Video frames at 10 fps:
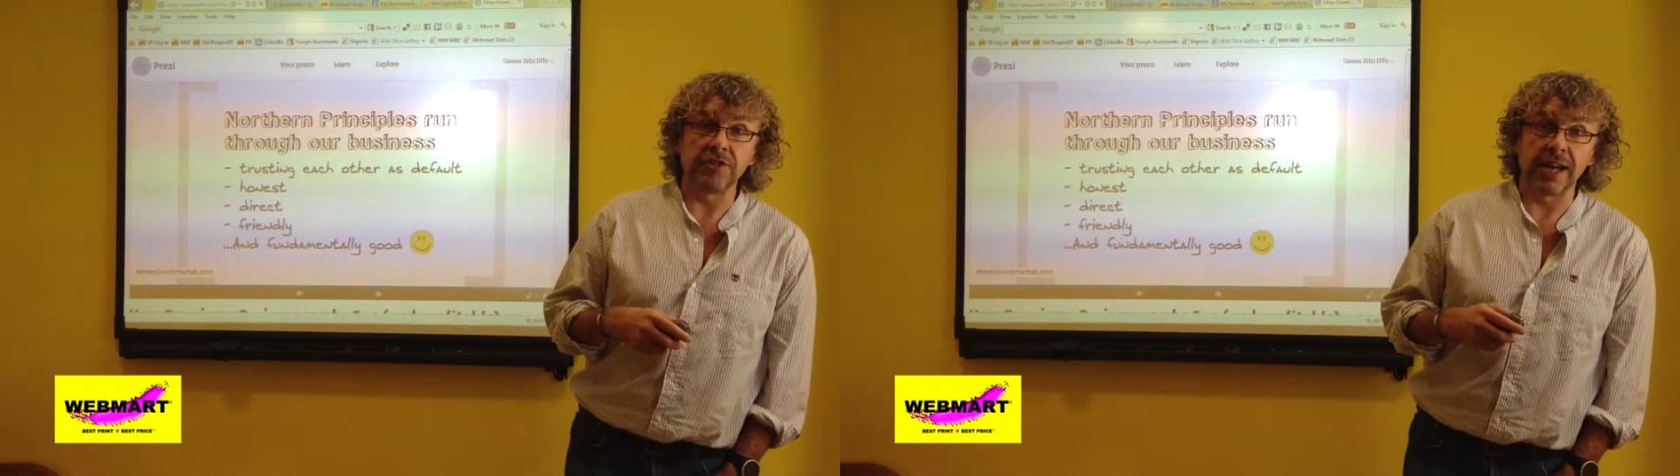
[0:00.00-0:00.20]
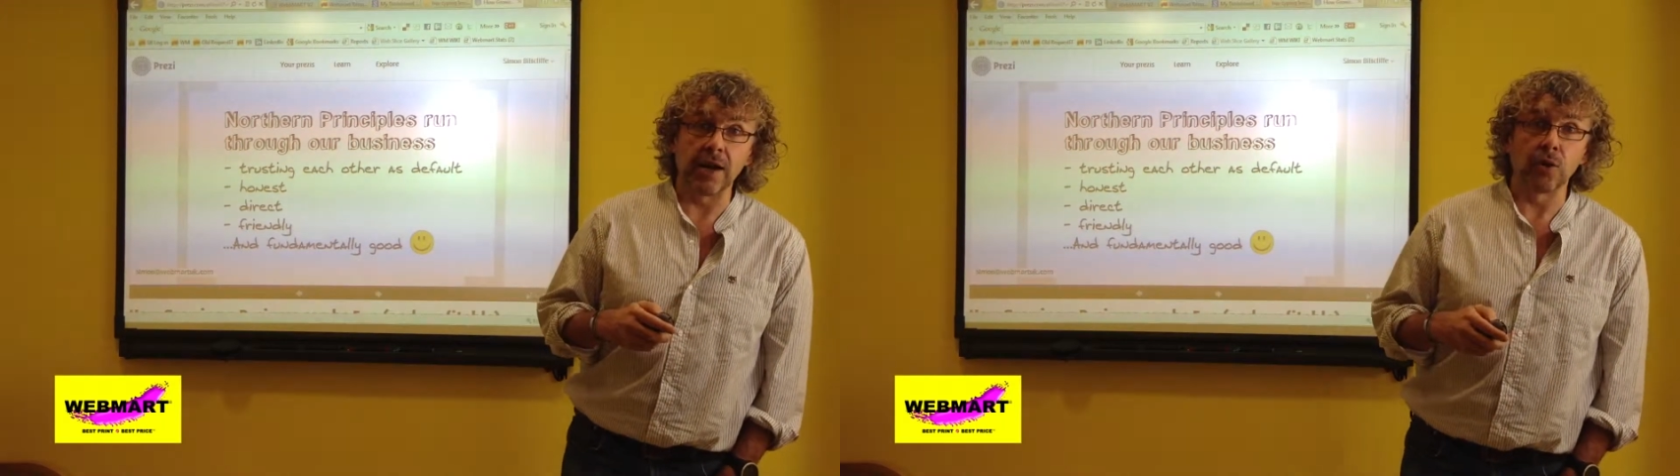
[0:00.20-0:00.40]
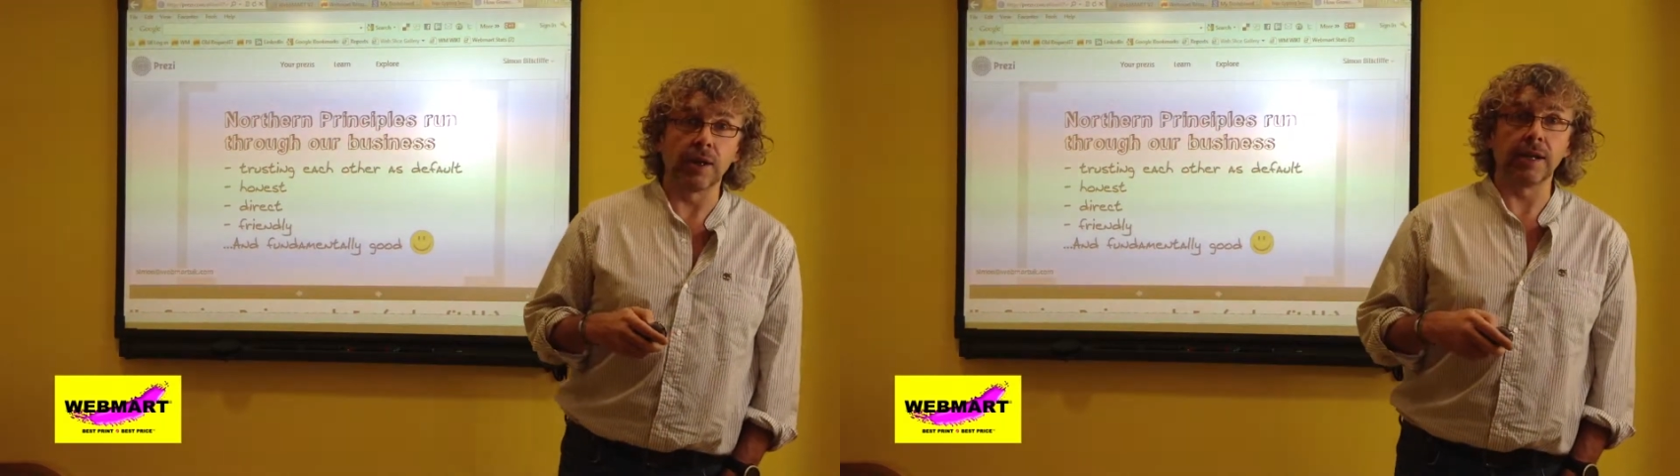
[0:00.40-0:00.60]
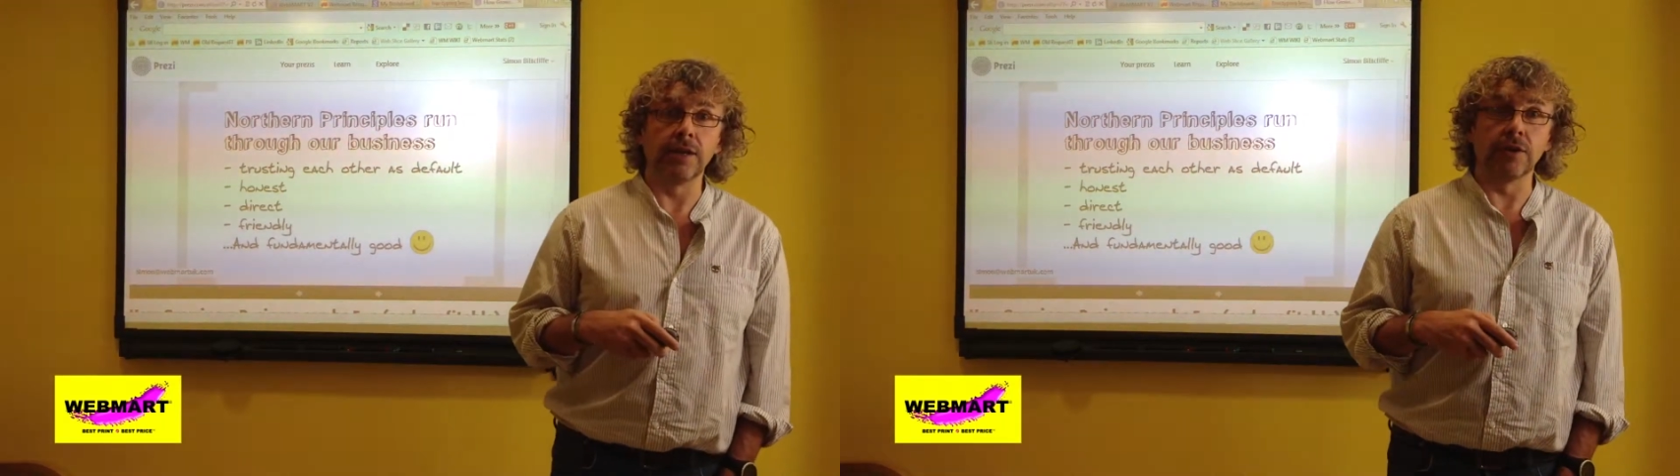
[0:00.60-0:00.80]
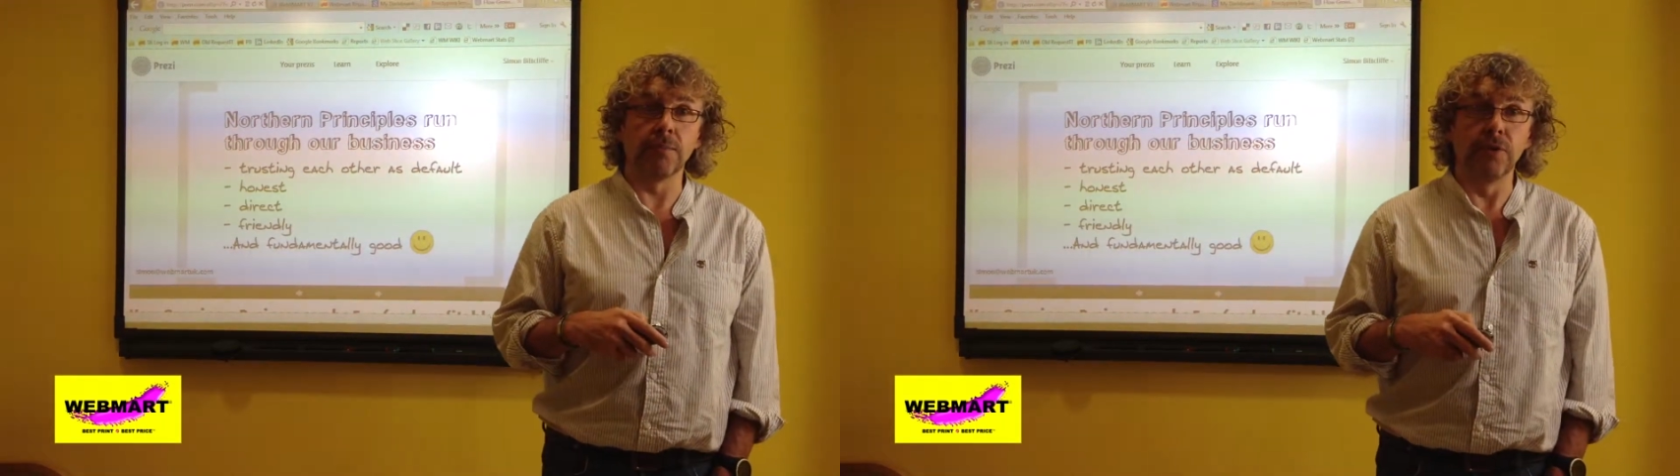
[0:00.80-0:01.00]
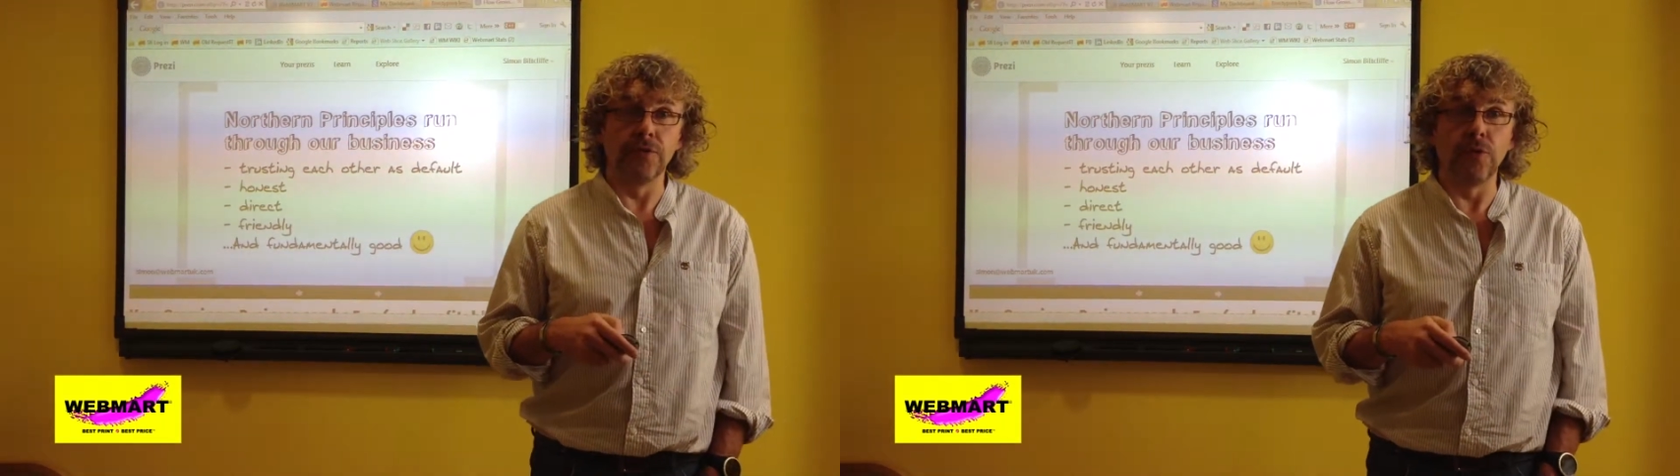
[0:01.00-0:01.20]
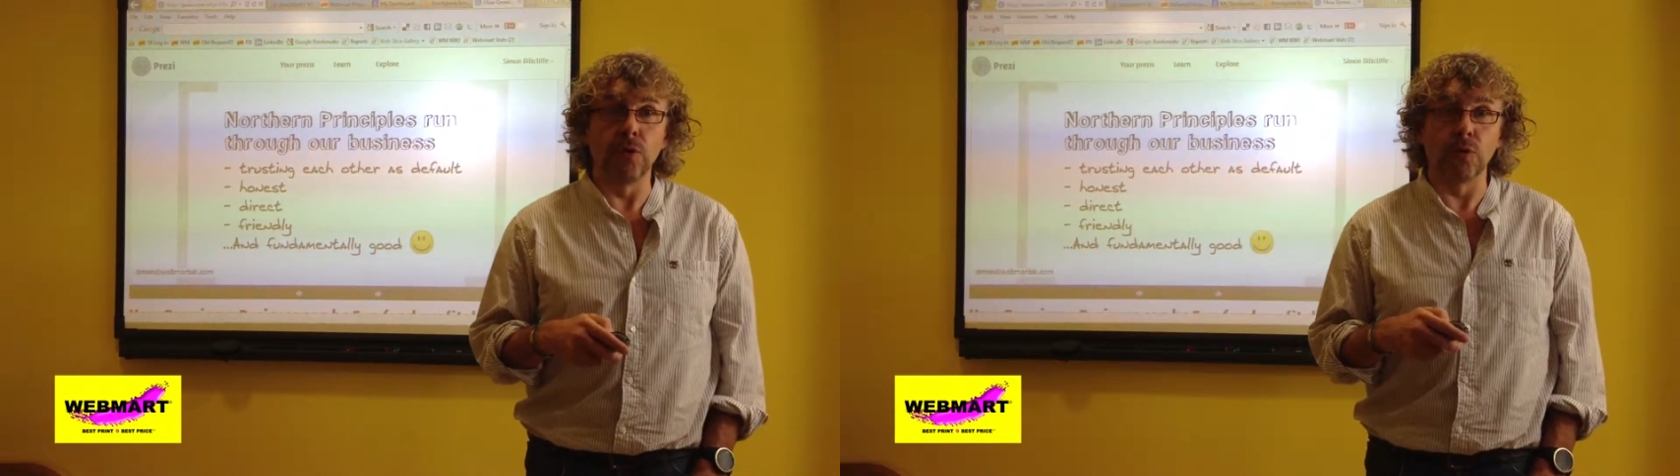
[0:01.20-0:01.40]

And it's amazing how quickly you